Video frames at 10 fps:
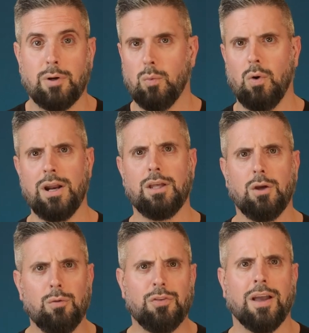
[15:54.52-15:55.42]
But what do
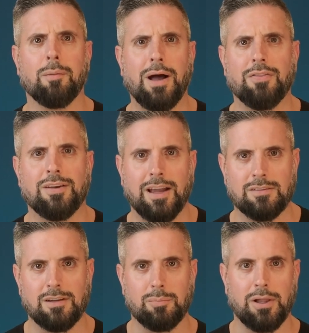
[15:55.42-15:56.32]
you think about the
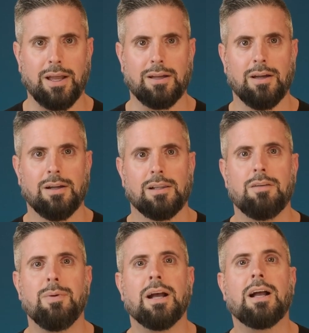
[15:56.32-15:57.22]
dancing plague?
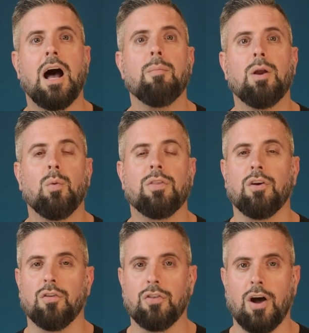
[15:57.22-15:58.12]
Leave me a comment with
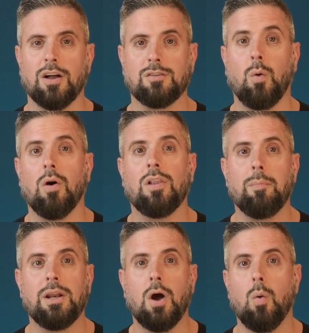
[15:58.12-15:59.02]
your thoughts, or let
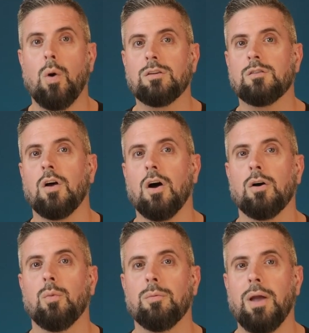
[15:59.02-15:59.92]
me know what
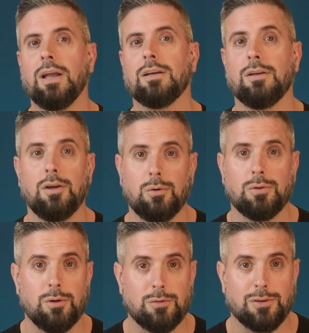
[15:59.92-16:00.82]
song would make you lose